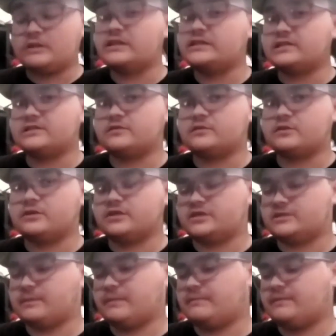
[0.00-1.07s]
really does look good.
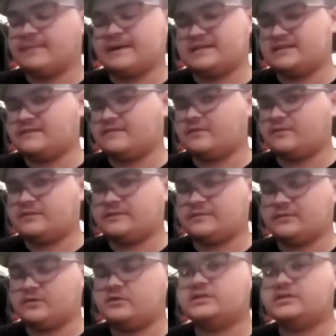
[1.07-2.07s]
This is probably the best the film has ever